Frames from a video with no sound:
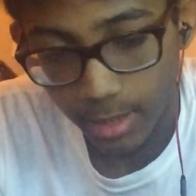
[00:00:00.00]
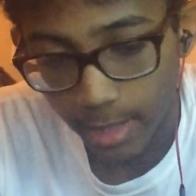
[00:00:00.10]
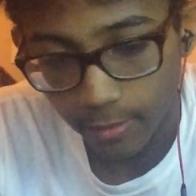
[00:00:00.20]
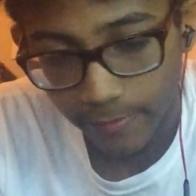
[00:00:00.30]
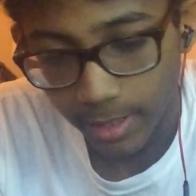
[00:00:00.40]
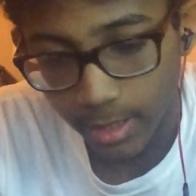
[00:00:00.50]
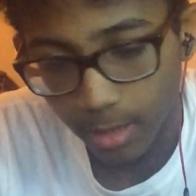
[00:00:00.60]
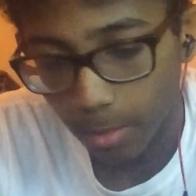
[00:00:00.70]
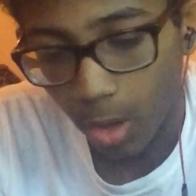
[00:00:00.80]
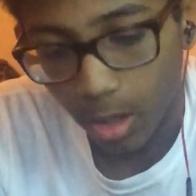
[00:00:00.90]
yet you're feeding
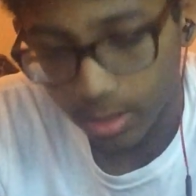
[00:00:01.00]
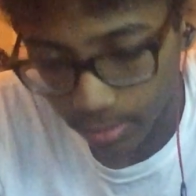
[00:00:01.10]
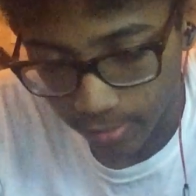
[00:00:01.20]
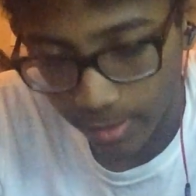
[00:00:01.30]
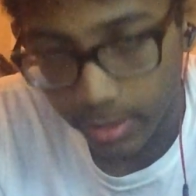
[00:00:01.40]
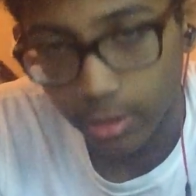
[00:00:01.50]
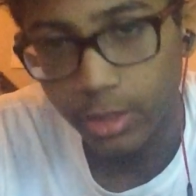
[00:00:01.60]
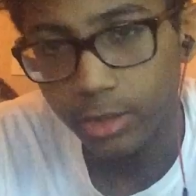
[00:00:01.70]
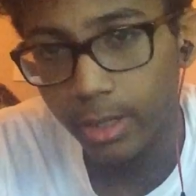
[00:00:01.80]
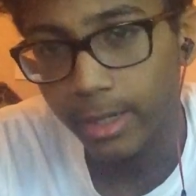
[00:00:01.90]
them all sorts of
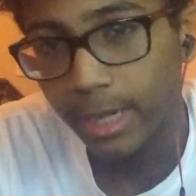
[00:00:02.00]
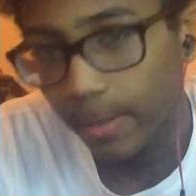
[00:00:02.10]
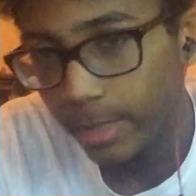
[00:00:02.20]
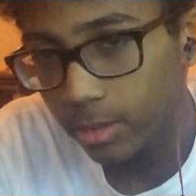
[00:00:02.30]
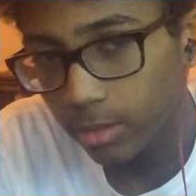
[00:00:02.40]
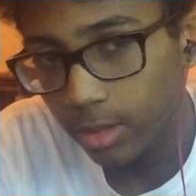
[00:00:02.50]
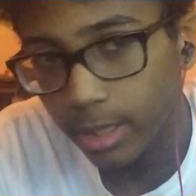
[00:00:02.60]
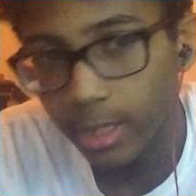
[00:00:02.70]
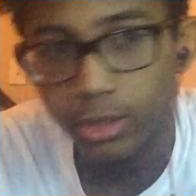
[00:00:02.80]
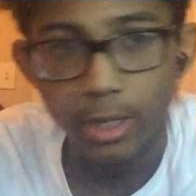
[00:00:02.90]
energy, trying to not be too
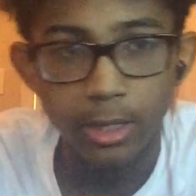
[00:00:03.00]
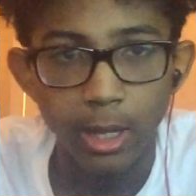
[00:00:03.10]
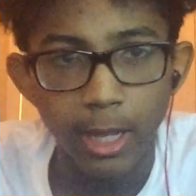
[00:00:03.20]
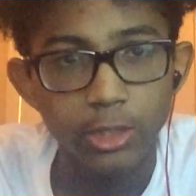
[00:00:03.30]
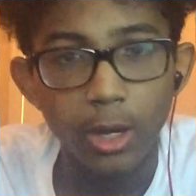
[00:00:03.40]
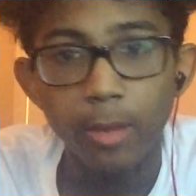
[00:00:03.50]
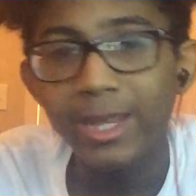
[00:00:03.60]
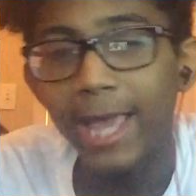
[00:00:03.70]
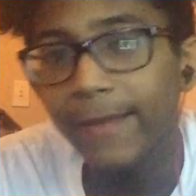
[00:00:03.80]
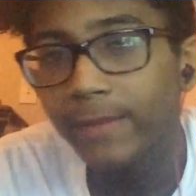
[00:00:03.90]
clingy, trying to
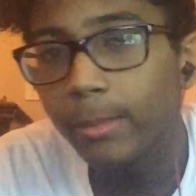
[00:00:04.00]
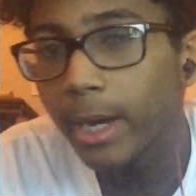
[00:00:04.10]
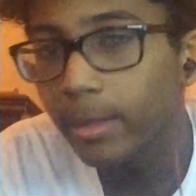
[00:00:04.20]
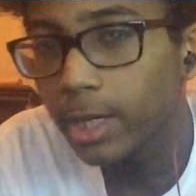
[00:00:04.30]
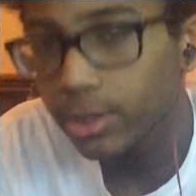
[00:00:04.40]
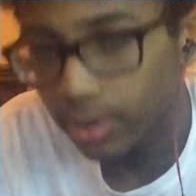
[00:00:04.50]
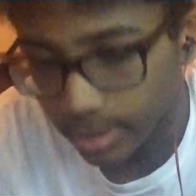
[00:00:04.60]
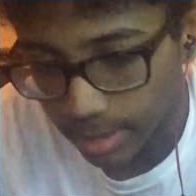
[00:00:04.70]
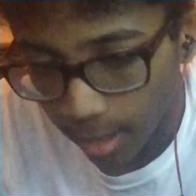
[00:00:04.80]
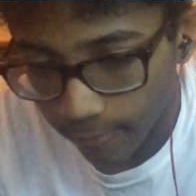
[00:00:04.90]
be everybody but
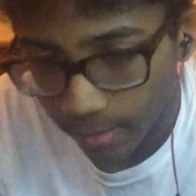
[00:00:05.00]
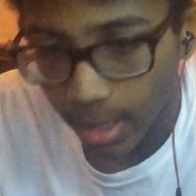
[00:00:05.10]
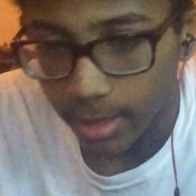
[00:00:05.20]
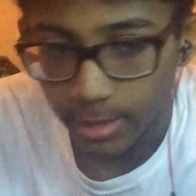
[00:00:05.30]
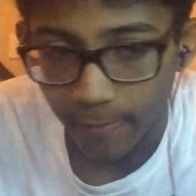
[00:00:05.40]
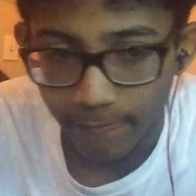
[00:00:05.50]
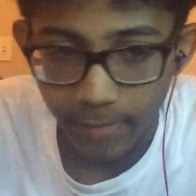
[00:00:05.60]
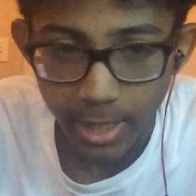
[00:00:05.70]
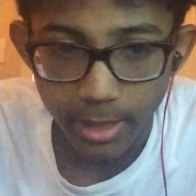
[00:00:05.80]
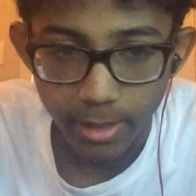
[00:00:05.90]
yourself to
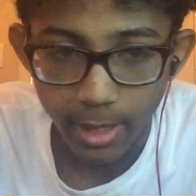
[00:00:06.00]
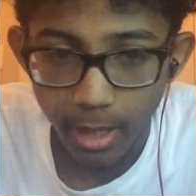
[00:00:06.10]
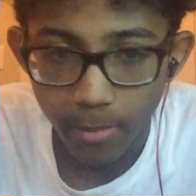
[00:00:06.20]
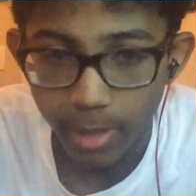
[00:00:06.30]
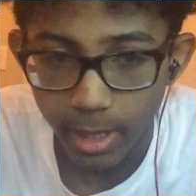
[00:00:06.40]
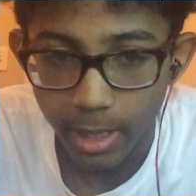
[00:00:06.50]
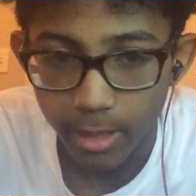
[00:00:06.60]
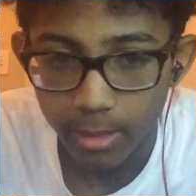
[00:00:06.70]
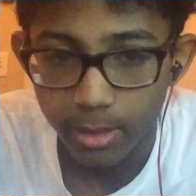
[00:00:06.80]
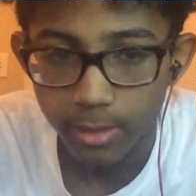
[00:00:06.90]
feed him
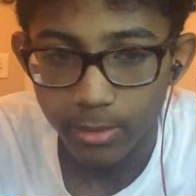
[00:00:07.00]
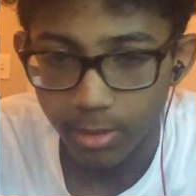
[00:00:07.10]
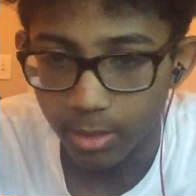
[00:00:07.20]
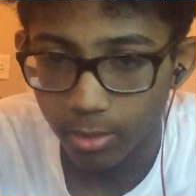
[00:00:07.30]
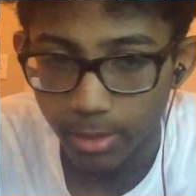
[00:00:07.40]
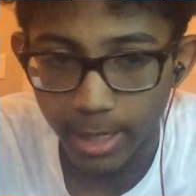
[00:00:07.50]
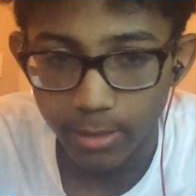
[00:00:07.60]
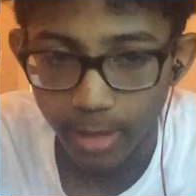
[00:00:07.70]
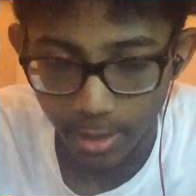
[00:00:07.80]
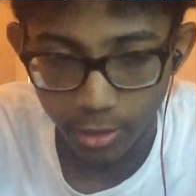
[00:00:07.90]
the
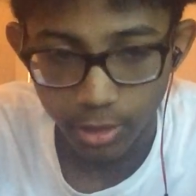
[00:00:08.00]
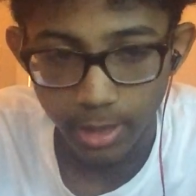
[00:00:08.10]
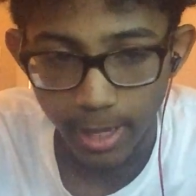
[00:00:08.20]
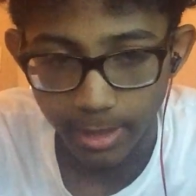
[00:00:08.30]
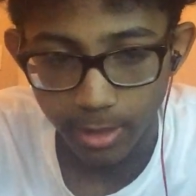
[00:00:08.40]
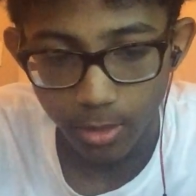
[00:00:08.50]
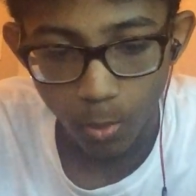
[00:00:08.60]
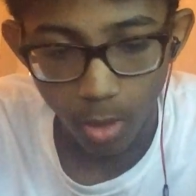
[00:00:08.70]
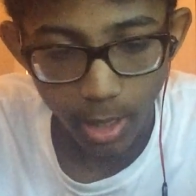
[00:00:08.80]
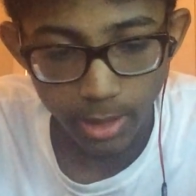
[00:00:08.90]
correct energy that he
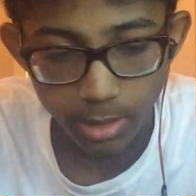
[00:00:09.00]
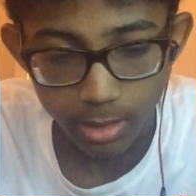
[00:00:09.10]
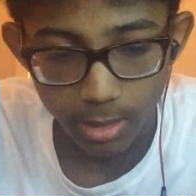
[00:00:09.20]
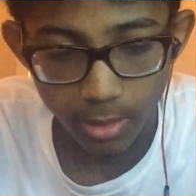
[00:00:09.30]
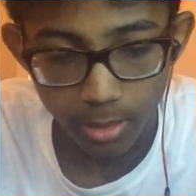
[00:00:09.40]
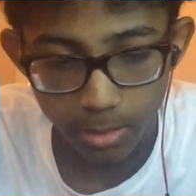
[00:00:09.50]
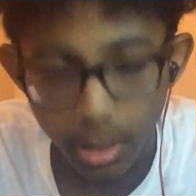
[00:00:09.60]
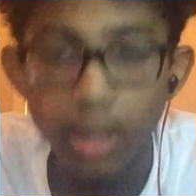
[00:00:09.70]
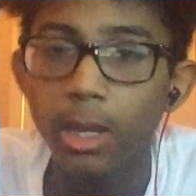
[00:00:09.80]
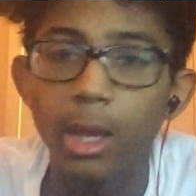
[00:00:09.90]
wants. You know what I'm
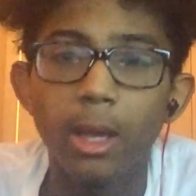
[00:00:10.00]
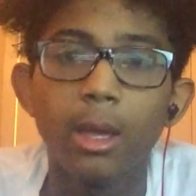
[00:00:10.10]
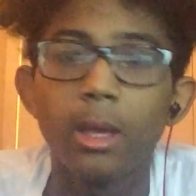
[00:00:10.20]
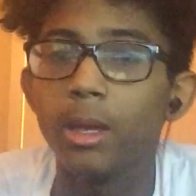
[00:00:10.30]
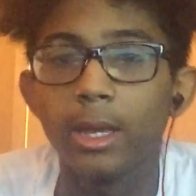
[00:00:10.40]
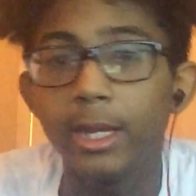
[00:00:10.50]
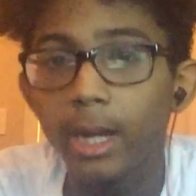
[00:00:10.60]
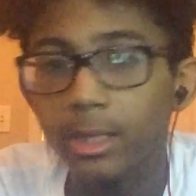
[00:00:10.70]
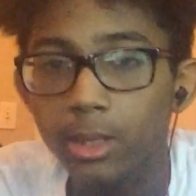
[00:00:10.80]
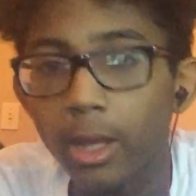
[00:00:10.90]
saying? He
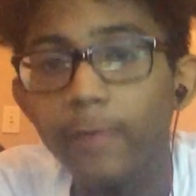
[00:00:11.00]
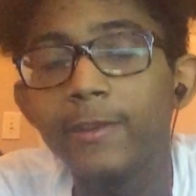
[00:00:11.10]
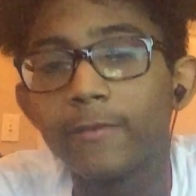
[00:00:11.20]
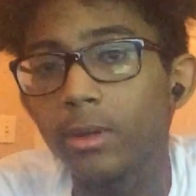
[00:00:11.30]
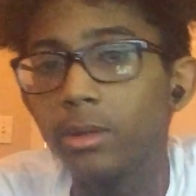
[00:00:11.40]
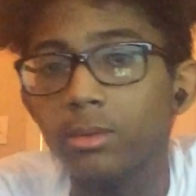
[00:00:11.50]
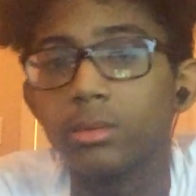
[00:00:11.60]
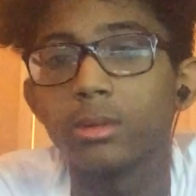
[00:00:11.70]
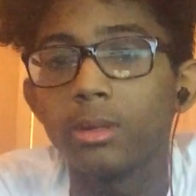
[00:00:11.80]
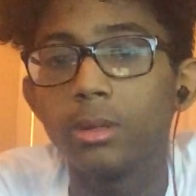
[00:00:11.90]
doesn't love you for you.
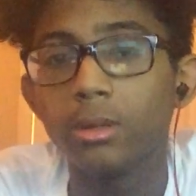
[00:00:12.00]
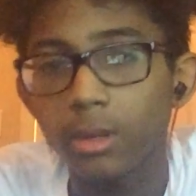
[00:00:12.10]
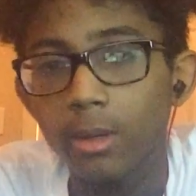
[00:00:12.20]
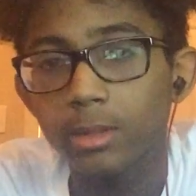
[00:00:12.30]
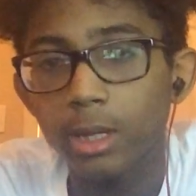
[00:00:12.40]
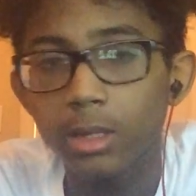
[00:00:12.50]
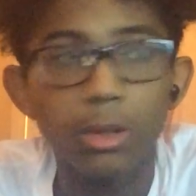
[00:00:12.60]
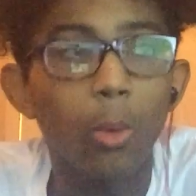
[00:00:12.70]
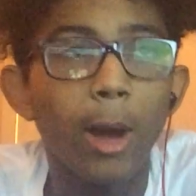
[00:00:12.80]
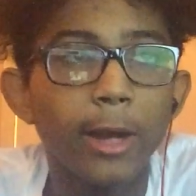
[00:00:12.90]
You know what I'm saying?
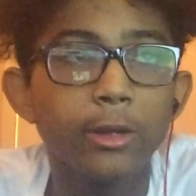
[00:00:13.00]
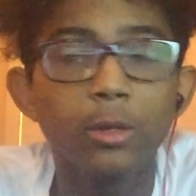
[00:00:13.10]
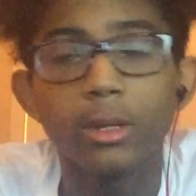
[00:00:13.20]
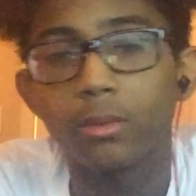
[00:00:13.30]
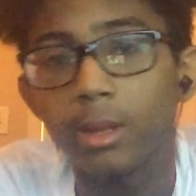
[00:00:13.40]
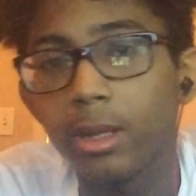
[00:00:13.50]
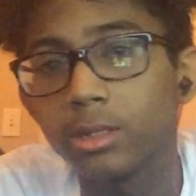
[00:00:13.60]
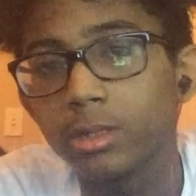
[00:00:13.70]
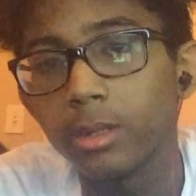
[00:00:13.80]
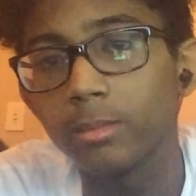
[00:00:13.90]
So why are you in the
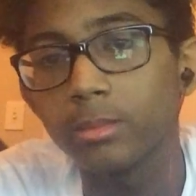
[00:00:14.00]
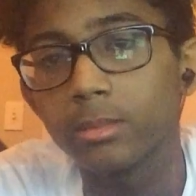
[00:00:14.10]
relationship?